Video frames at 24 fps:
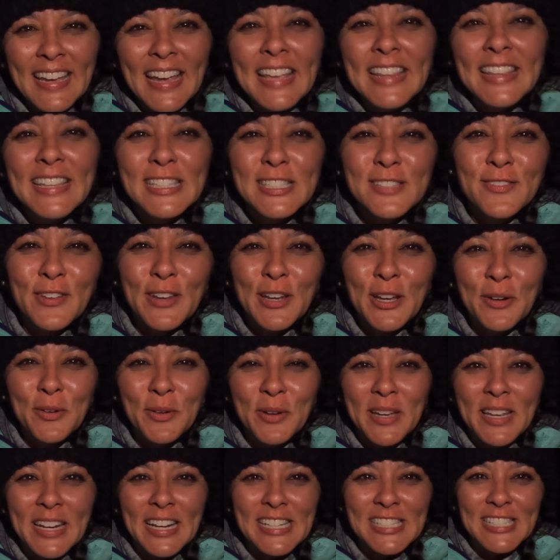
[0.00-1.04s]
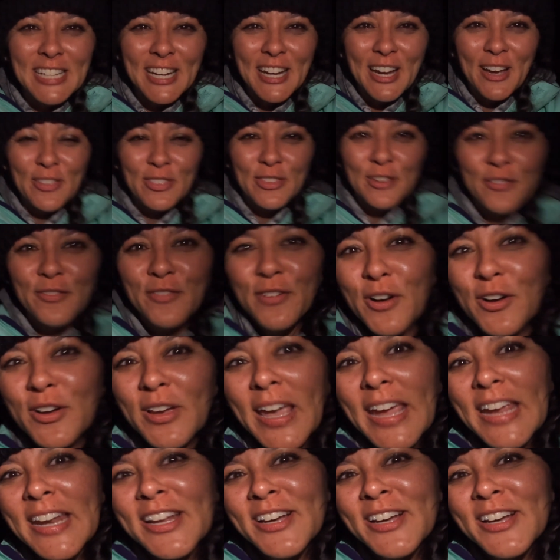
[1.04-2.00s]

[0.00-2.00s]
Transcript: lava flow like we did, the